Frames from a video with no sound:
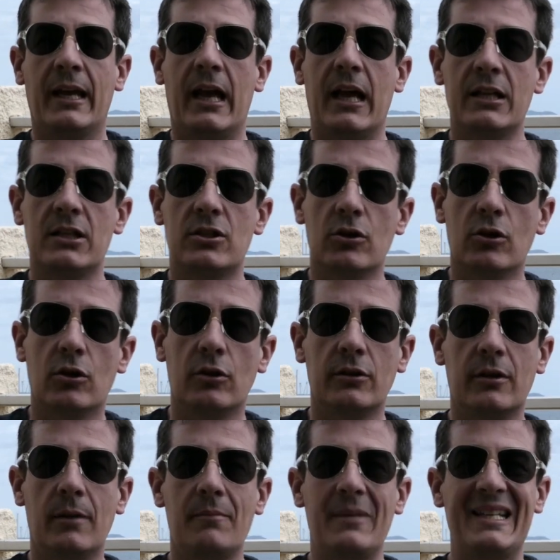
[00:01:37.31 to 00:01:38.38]
And so
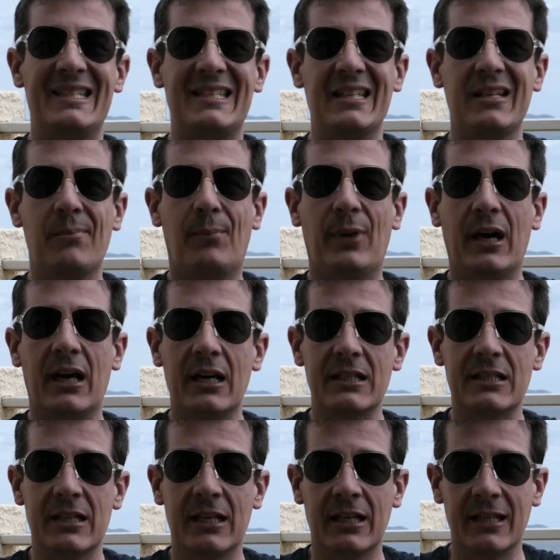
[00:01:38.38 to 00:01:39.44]
the missing
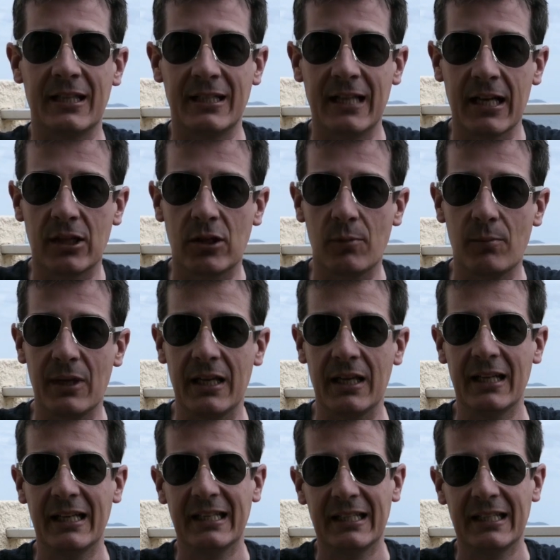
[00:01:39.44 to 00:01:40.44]
parts yet to be